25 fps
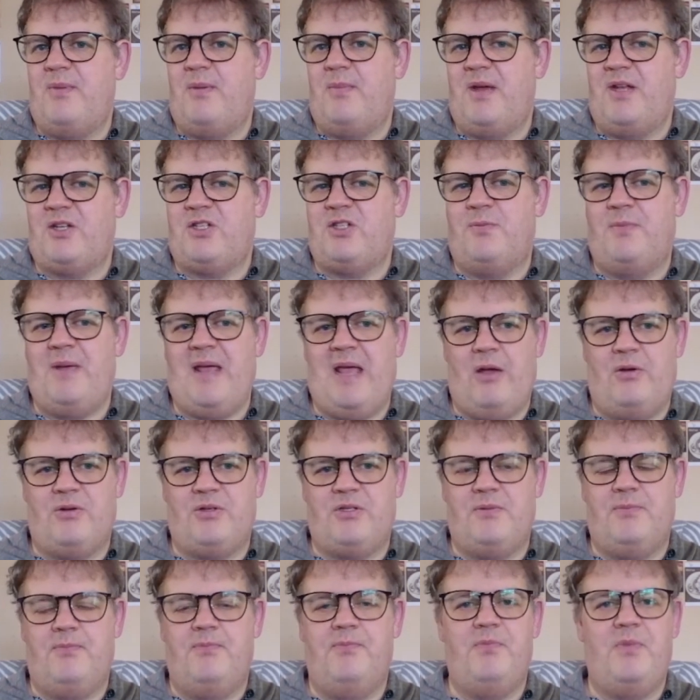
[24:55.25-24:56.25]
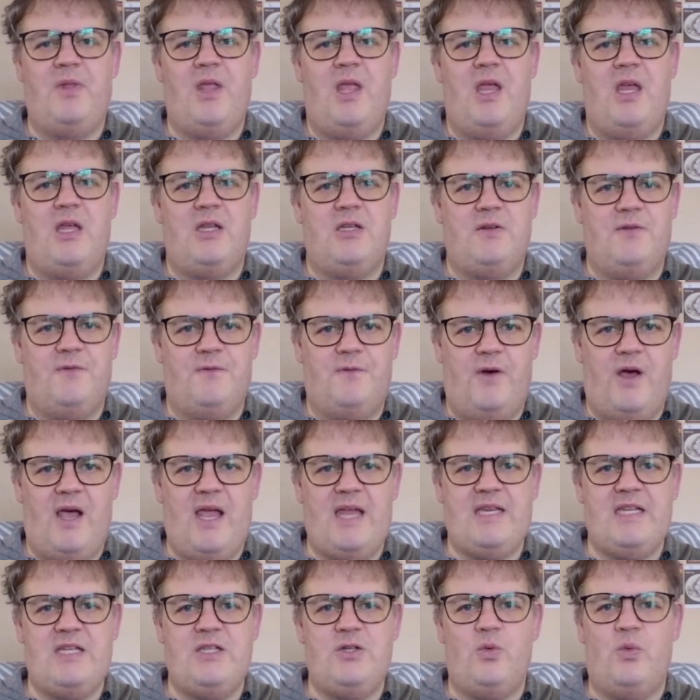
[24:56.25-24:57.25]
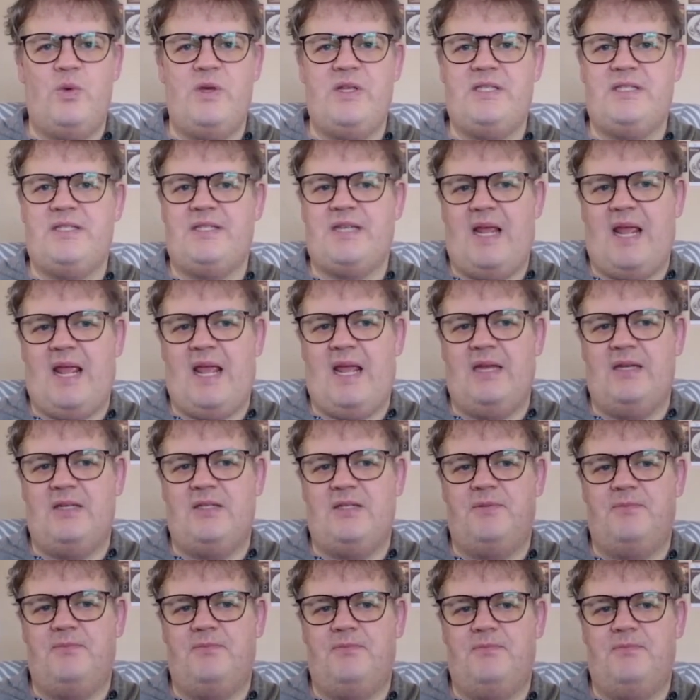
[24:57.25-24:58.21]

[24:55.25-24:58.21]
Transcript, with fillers: much about. Divided We Stand.